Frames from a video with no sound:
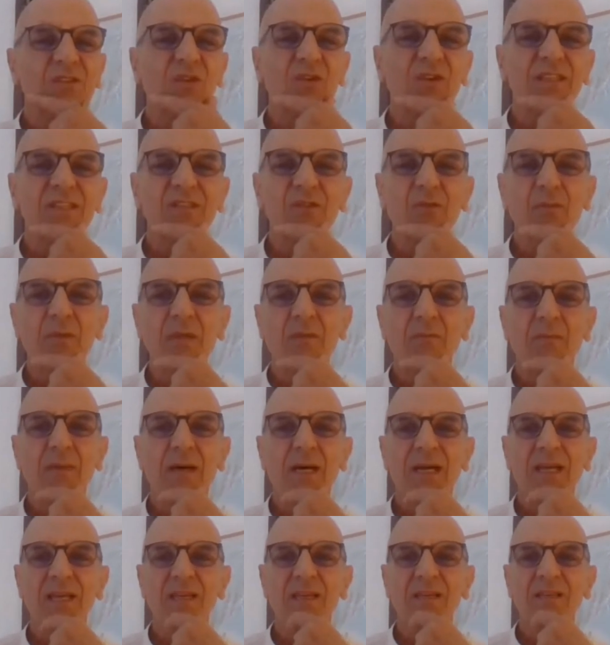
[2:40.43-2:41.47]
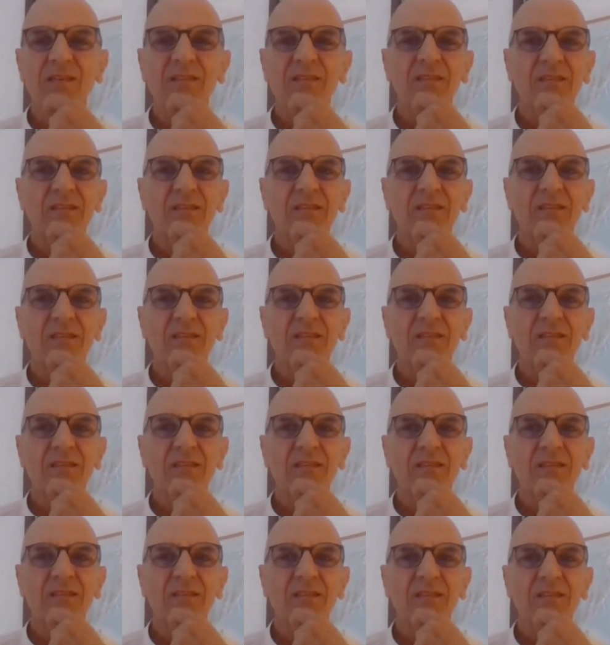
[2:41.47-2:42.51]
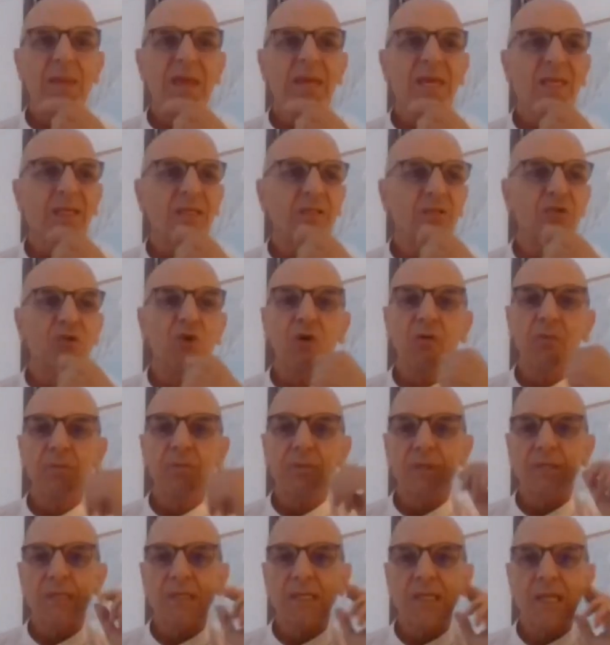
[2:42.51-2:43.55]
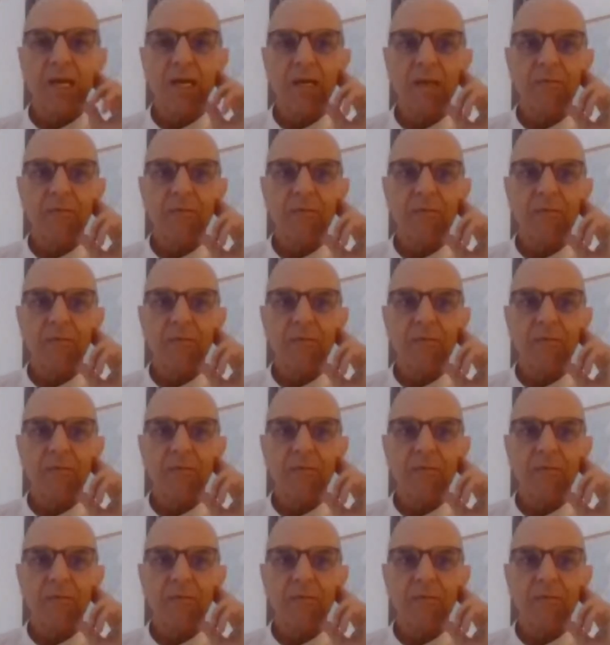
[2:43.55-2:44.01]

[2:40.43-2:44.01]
going to be my main job in life.